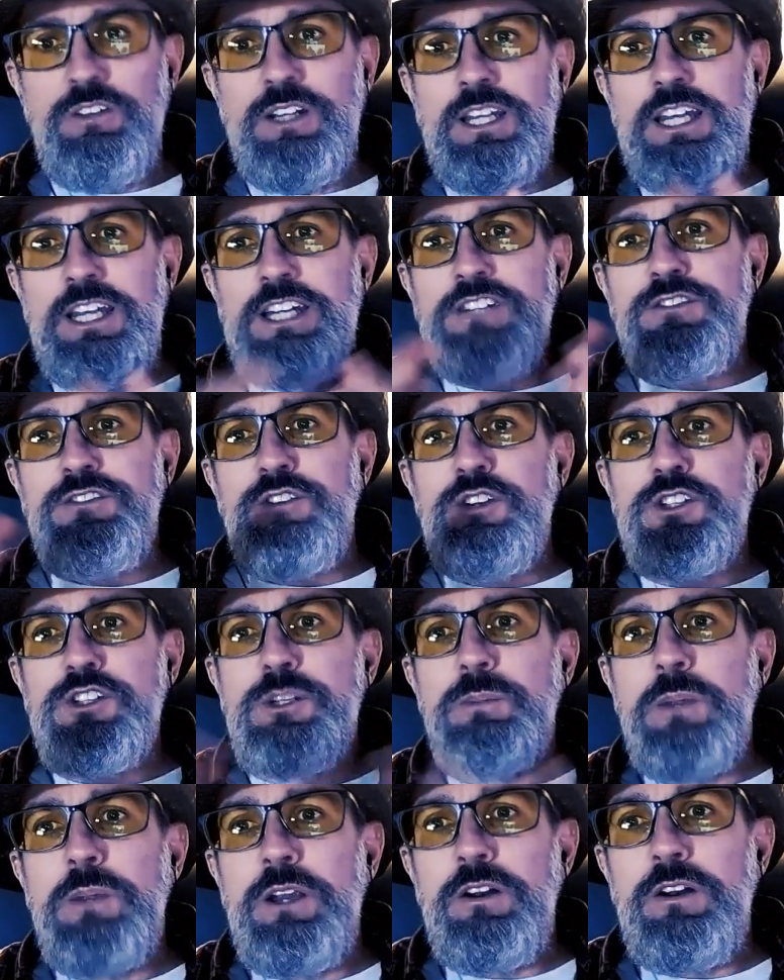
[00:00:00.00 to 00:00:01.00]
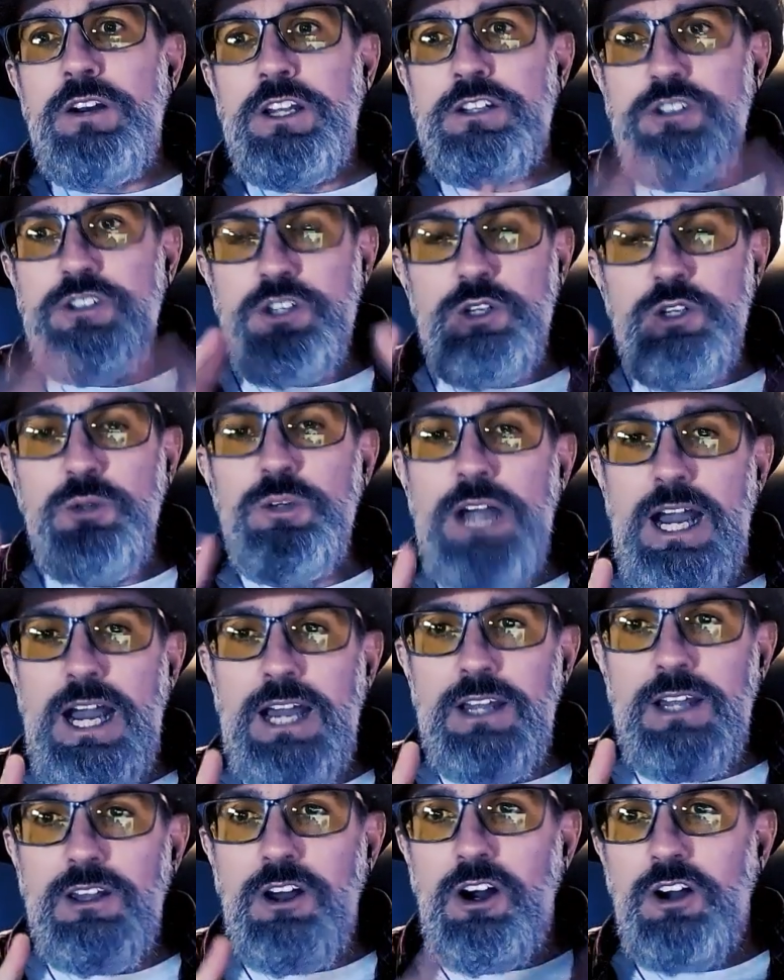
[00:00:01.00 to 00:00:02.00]
of Atlantis first appeared in two
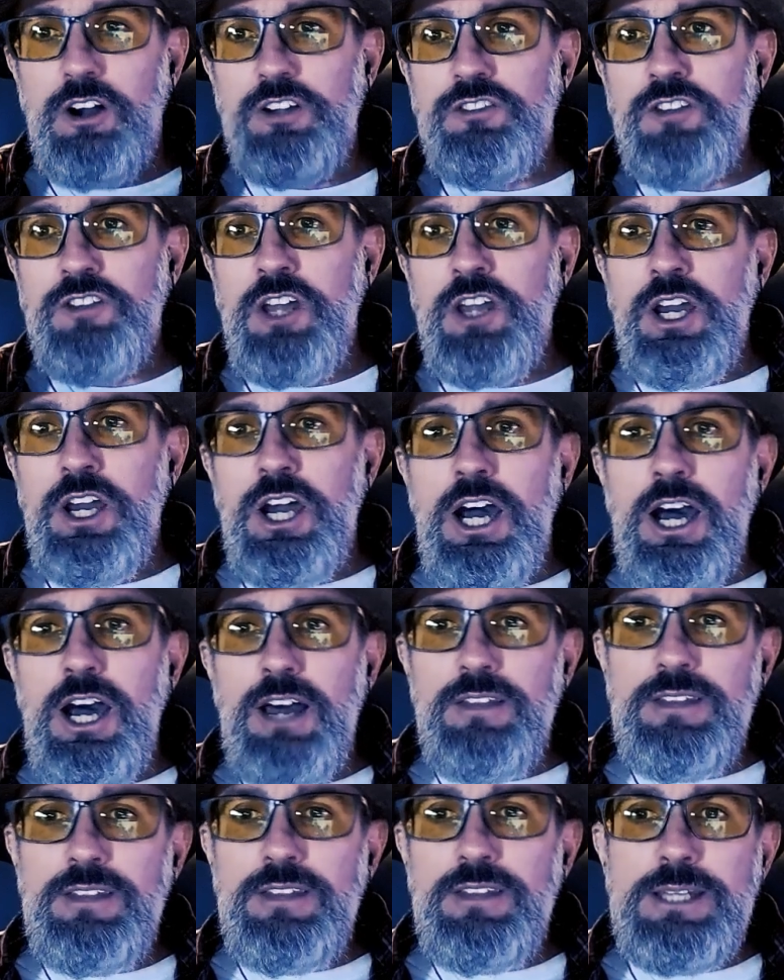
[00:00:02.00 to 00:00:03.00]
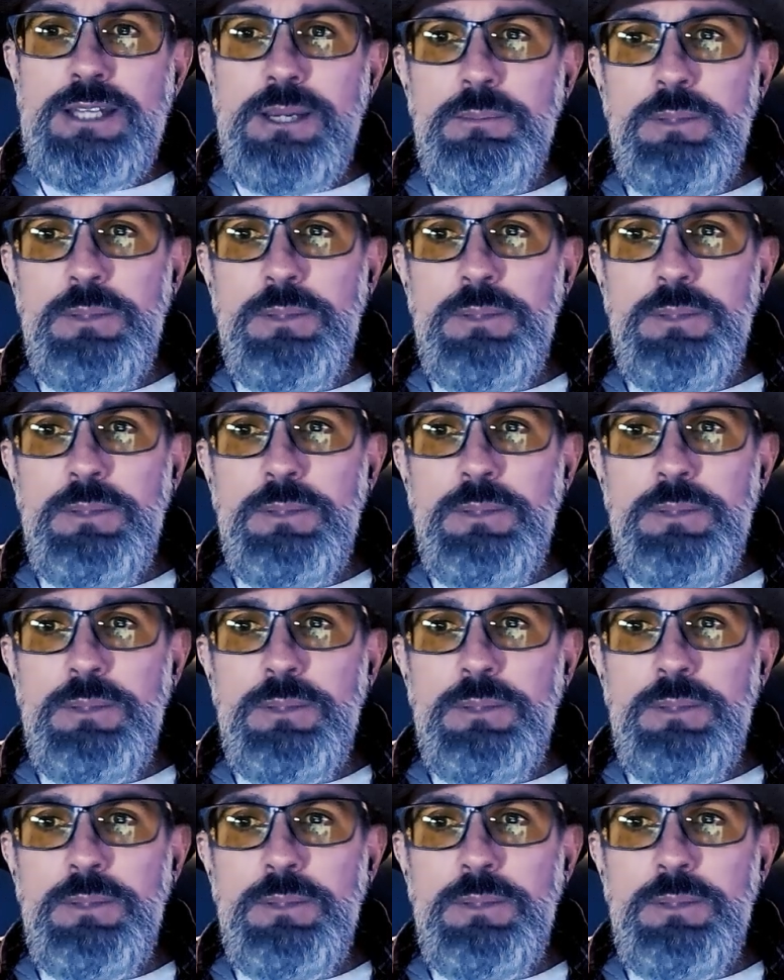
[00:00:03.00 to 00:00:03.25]
dialogues, the